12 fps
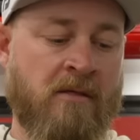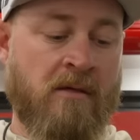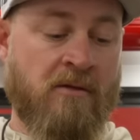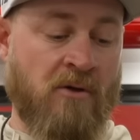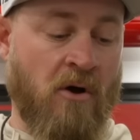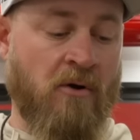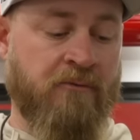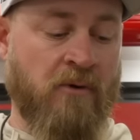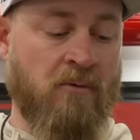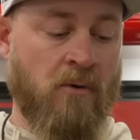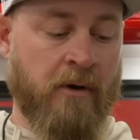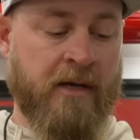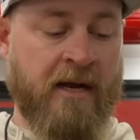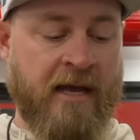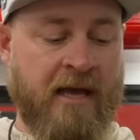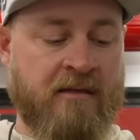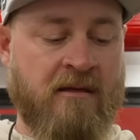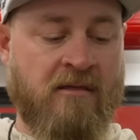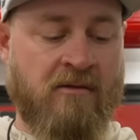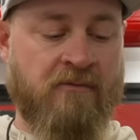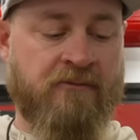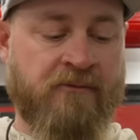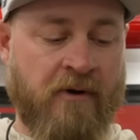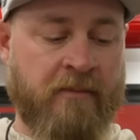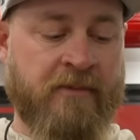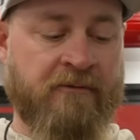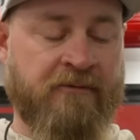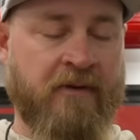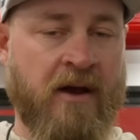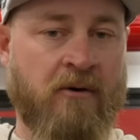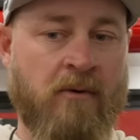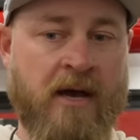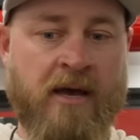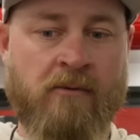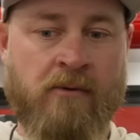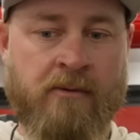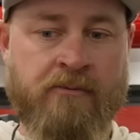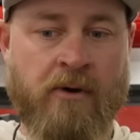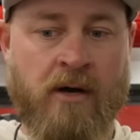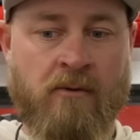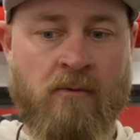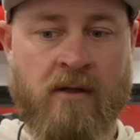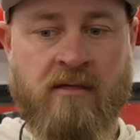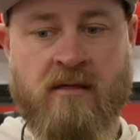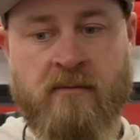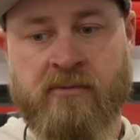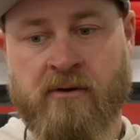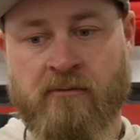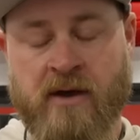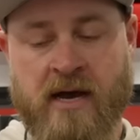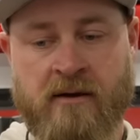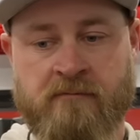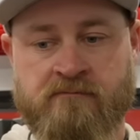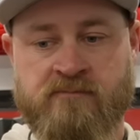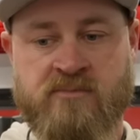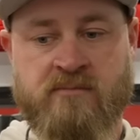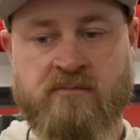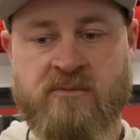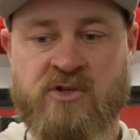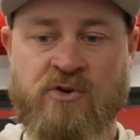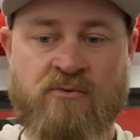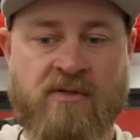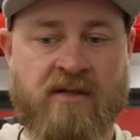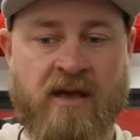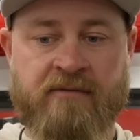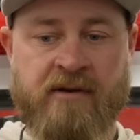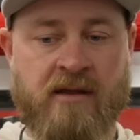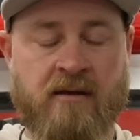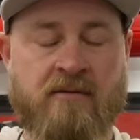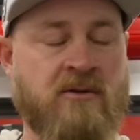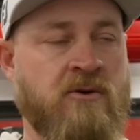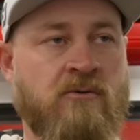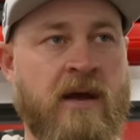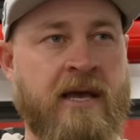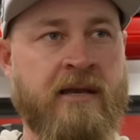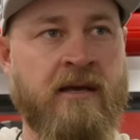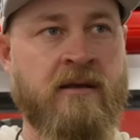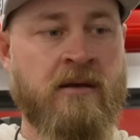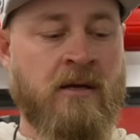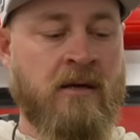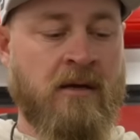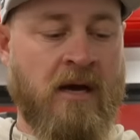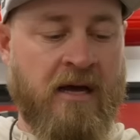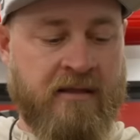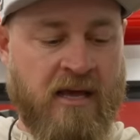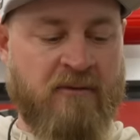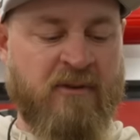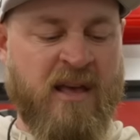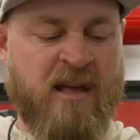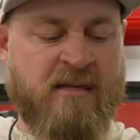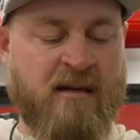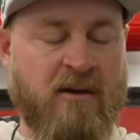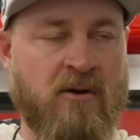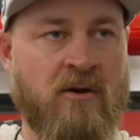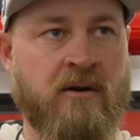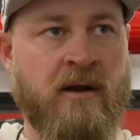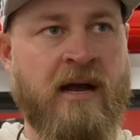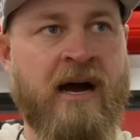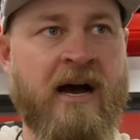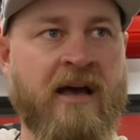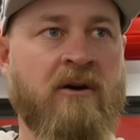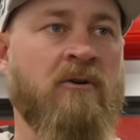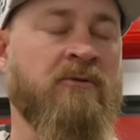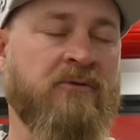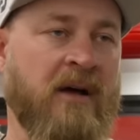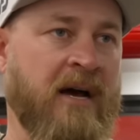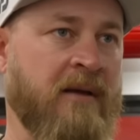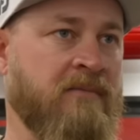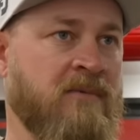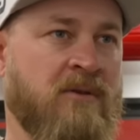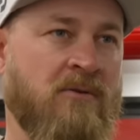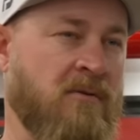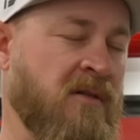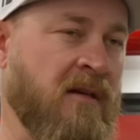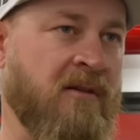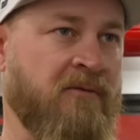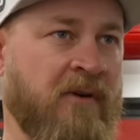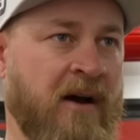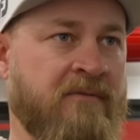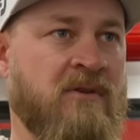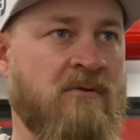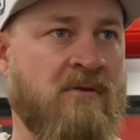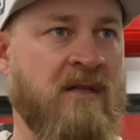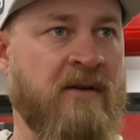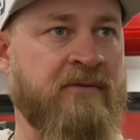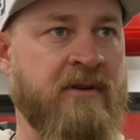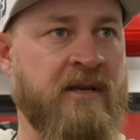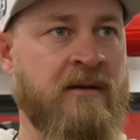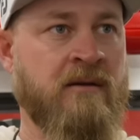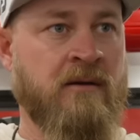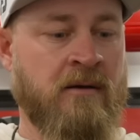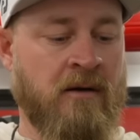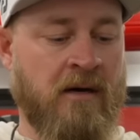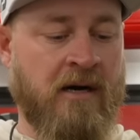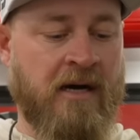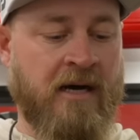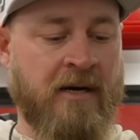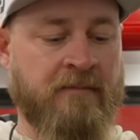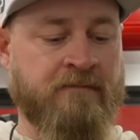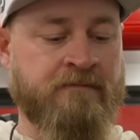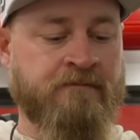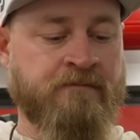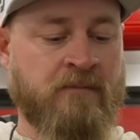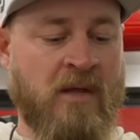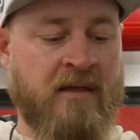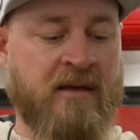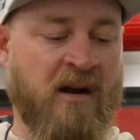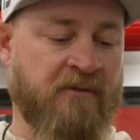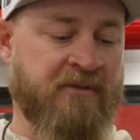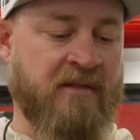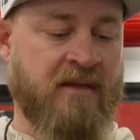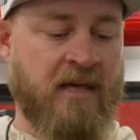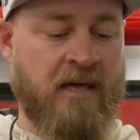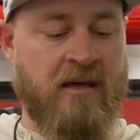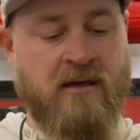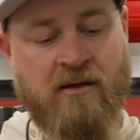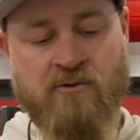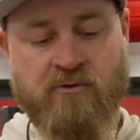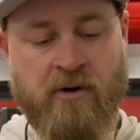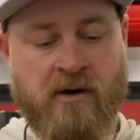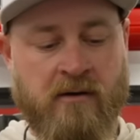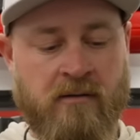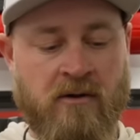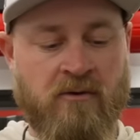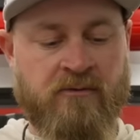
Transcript: So if we were going to hit this from the fairway, we'd probably want something around 270 to 280. I think if he hits it good and high, it'll fly 265, 270. Um, and then off the tee can draw it a little